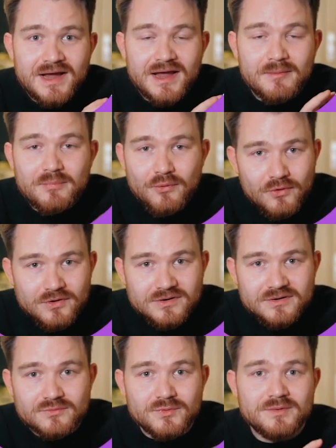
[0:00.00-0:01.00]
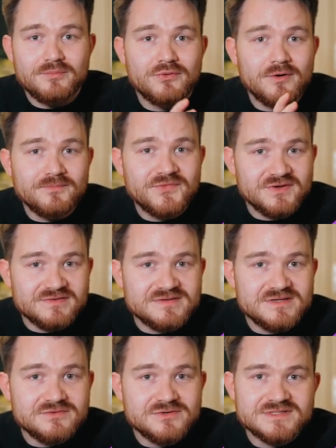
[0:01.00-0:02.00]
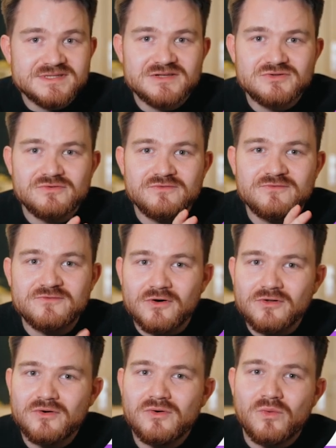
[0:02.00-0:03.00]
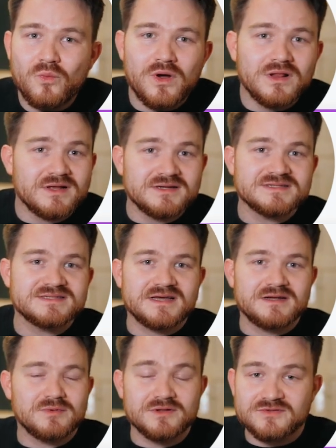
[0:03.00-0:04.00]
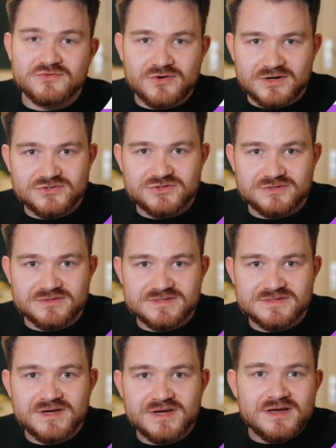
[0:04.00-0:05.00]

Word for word: Important when prompting Zeno is that you follow well understandable instructions.